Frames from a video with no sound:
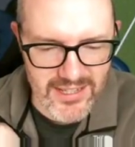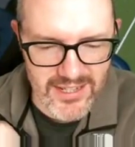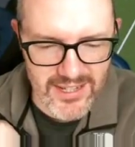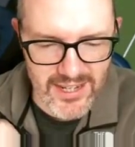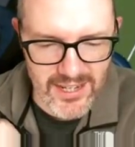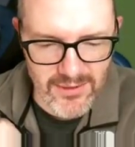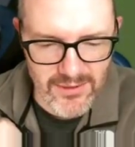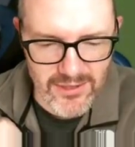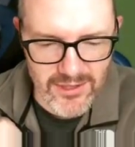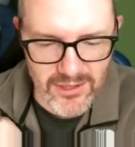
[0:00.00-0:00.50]
And
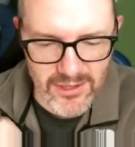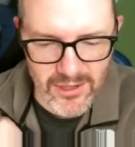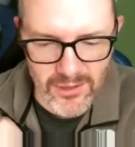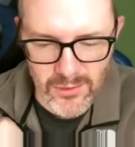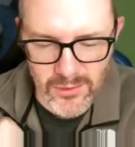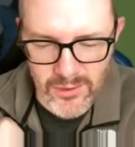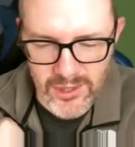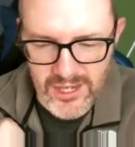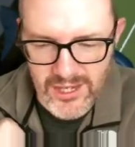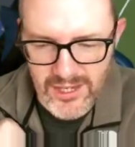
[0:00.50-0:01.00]
now it's a
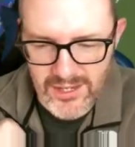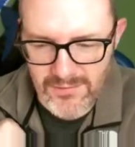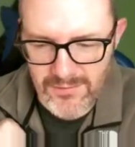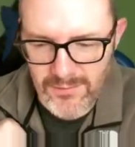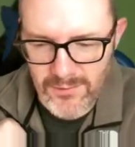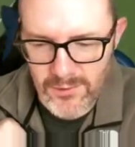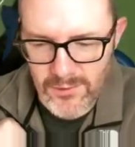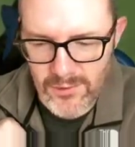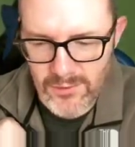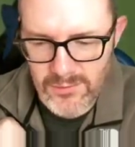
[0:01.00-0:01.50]
goal kick
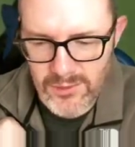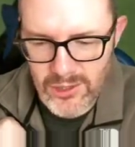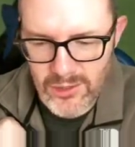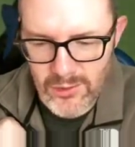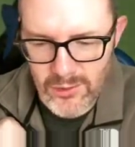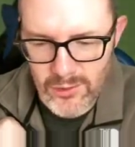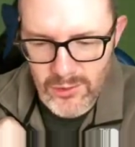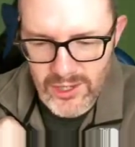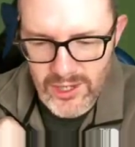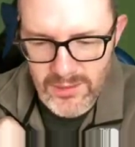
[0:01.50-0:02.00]
for
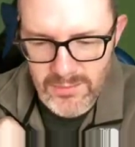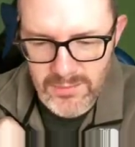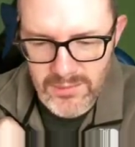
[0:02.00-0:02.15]
Mallorca.